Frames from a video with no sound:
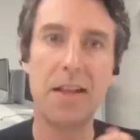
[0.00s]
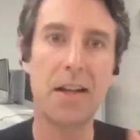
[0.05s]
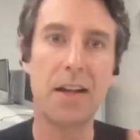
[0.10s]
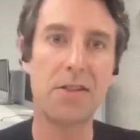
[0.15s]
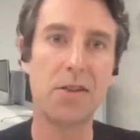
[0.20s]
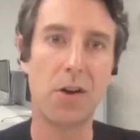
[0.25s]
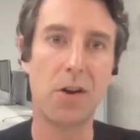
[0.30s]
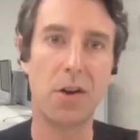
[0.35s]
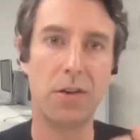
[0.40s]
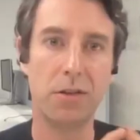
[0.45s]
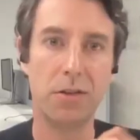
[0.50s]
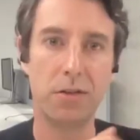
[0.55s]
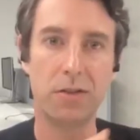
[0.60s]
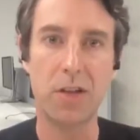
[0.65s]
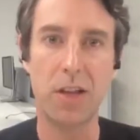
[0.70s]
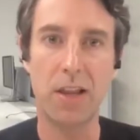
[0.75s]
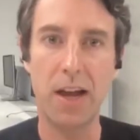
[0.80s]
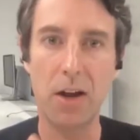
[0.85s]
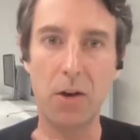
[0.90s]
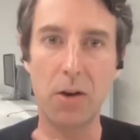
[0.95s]
they do.
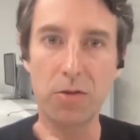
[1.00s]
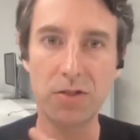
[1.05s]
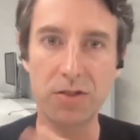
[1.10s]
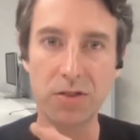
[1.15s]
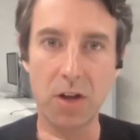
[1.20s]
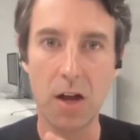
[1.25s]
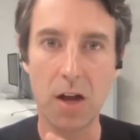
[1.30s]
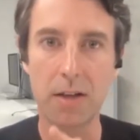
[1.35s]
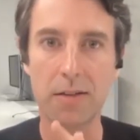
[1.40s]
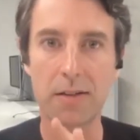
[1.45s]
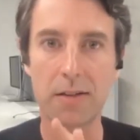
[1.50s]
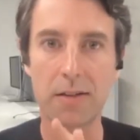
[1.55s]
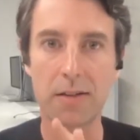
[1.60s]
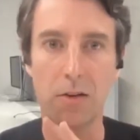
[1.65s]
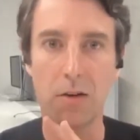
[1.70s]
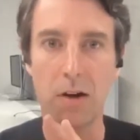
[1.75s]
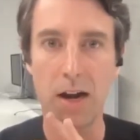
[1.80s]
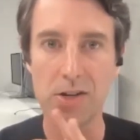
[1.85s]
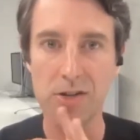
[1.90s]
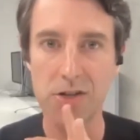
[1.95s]
So they all sign
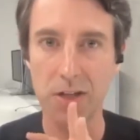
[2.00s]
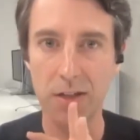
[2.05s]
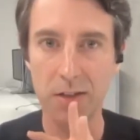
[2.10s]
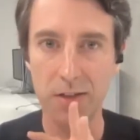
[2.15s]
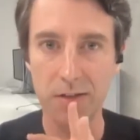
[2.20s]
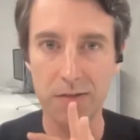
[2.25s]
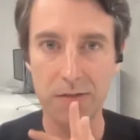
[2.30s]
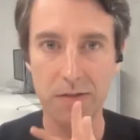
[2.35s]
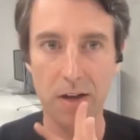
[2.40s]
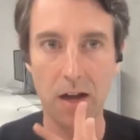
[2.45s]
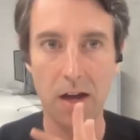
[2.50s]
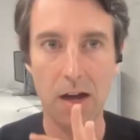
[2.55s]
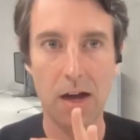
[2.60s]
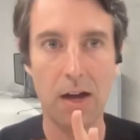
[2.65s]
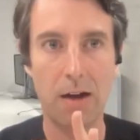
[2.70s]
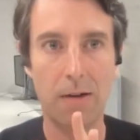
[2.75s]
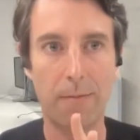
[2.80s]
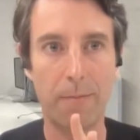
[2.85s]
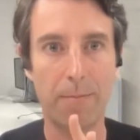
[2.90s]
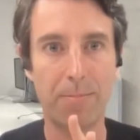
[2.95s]
declarations
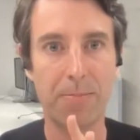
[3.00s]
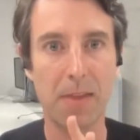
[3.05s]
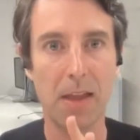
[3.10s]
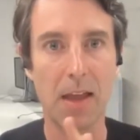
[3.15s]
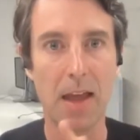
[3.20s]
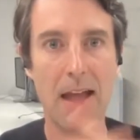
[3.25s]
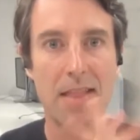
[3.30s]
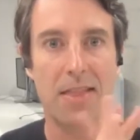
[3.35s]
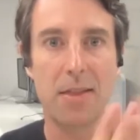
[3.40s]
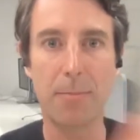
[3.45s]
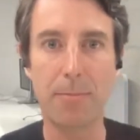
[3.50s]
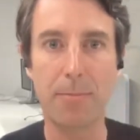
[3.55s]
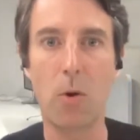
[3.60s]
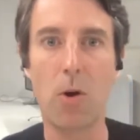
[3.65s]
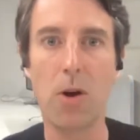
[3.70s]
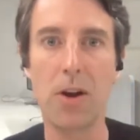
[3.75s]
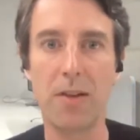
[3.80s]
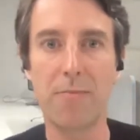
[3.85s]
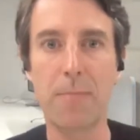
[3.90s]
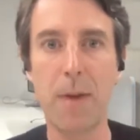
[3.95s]
at the
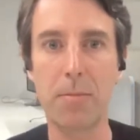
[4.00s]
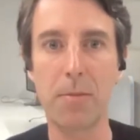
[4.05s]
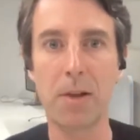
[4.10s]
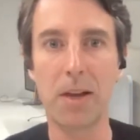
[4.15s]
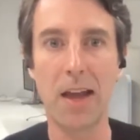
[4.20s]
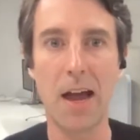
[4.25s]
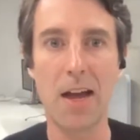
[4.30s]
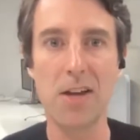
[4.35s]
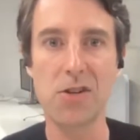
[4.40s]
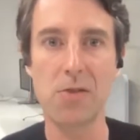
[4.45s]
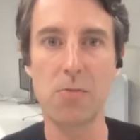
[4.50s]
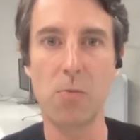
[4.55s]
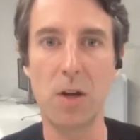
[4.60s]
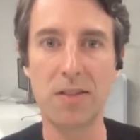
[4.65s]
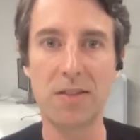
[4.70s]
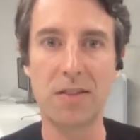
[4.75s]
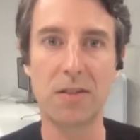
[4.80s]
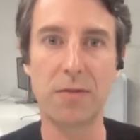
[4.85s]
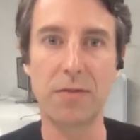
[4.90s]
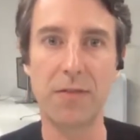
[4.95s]
point of publication,
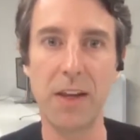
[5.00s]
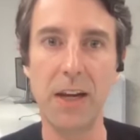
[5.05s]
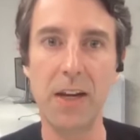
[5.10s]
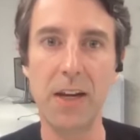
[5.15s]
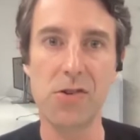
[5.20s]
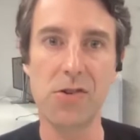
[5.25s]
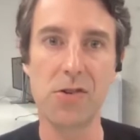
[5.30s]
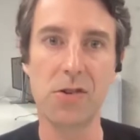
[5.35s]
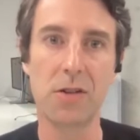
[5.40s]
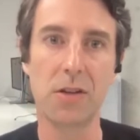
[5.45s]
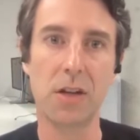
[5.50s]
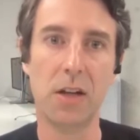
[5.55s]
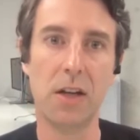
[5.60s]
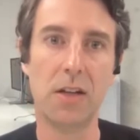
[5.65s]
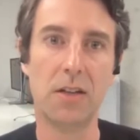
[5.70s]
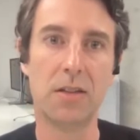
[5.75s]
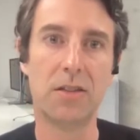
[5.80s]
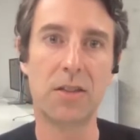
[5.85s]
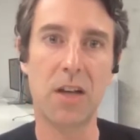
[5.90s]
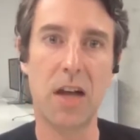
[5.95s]
once it's finished,
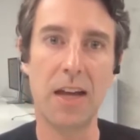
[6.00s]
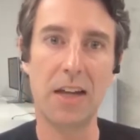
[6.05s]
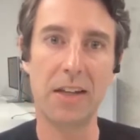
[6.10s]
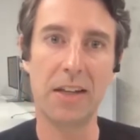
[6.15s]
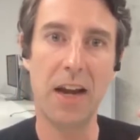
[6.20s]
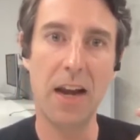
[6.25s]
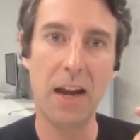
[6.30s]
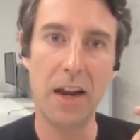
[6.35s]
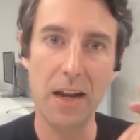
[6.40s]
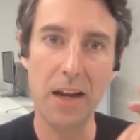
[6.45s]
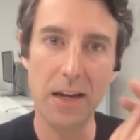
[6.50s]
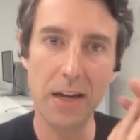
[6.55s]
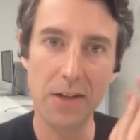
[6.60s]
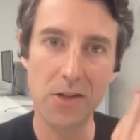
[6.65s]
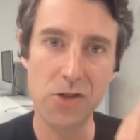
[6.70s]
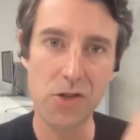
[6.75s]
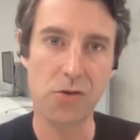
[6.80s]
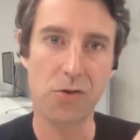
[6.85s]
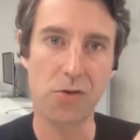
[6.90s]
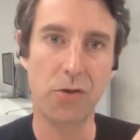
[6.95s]
saying that it
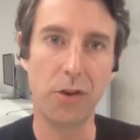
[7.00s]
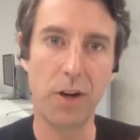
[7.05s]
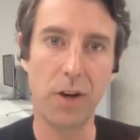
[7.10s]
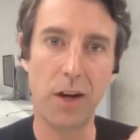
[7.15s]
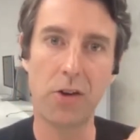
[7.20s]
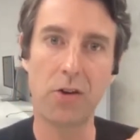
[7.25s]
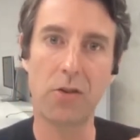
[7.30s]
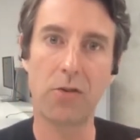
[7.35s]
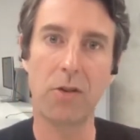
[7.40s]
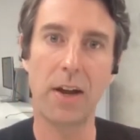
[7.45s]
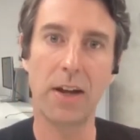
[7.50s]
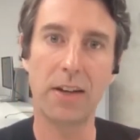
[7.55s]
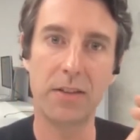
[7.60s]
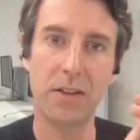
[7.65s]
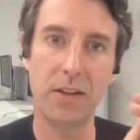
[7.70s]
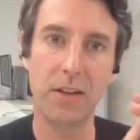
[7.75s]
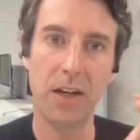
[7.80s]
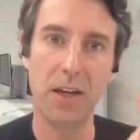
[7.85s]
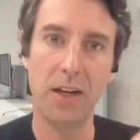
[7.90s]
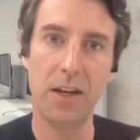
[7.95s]
is true and correct
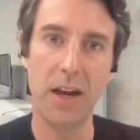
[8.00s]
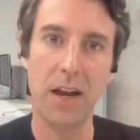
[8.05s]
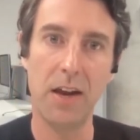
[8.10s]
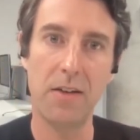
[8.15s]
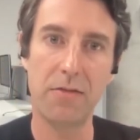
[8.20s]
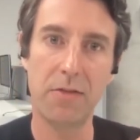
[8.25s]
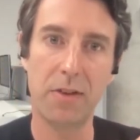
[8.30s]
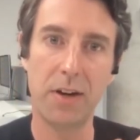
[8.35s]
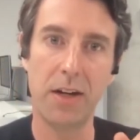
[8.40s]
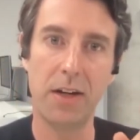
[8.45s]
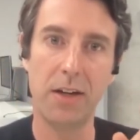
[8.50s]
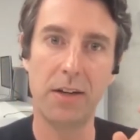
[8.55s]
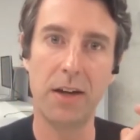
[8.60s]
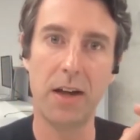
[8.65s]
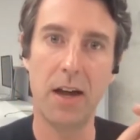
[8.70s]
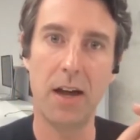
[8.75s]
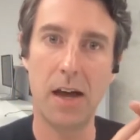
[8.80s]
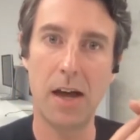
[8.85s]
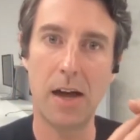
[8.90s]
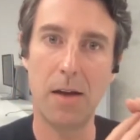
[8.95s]
in every
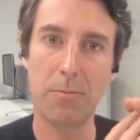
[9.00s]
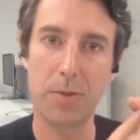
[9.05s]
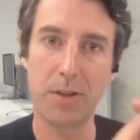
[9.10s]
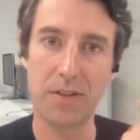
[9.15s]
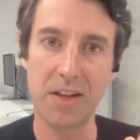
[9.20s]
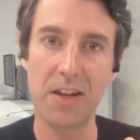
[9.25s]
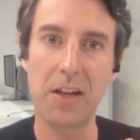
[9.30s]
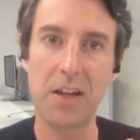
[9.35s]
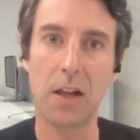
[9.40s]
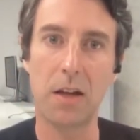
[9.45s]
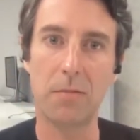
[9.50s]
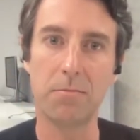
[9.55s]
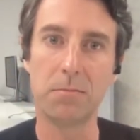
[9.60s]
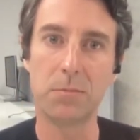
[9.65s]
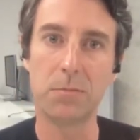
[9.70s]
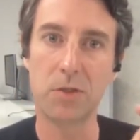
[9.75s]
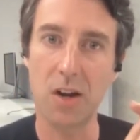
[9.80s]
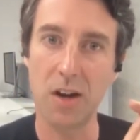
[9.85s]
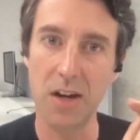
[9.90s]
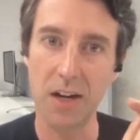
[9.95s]
particular.
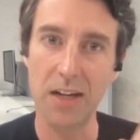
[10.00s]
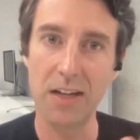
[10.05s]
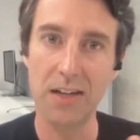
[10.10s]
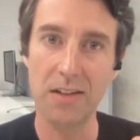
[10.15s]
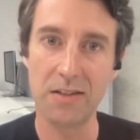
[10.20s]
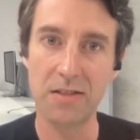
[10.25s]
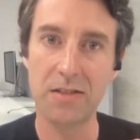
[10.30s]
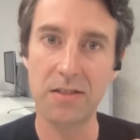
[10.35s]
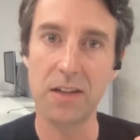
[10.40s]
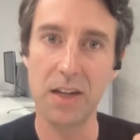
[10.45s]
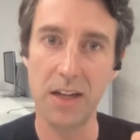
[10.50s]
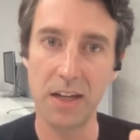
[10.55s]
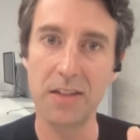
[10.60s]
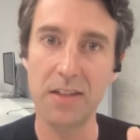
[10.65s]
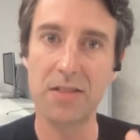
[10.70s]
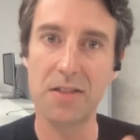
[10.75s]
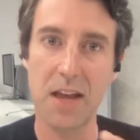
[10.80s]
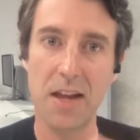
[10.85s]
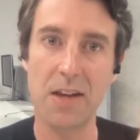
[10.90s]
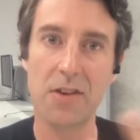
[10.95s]
So it is
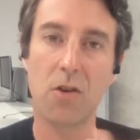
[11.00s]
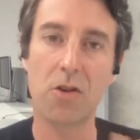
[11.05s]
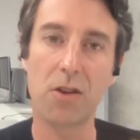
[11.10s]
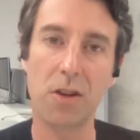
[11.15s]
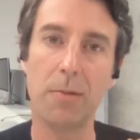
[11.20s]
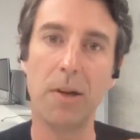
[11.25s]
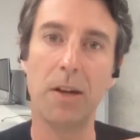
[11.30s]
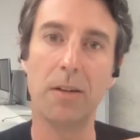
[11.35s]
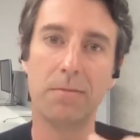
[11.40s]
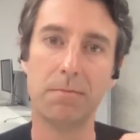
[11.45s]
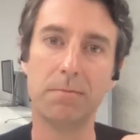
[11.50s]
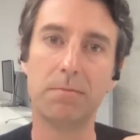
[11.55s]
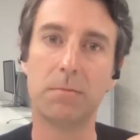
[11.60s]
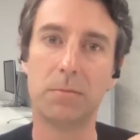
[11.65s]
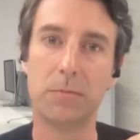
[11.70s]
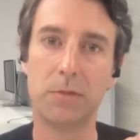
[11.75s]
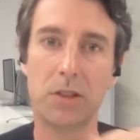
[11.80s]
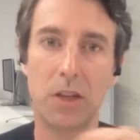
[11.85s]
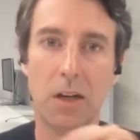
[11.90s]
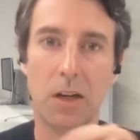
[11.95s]
their document.
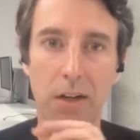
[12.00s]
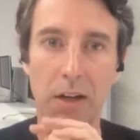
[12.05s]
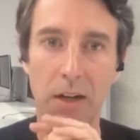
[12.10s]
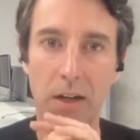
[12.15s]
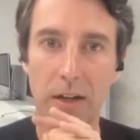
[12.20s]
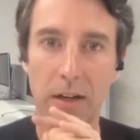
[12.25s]
So,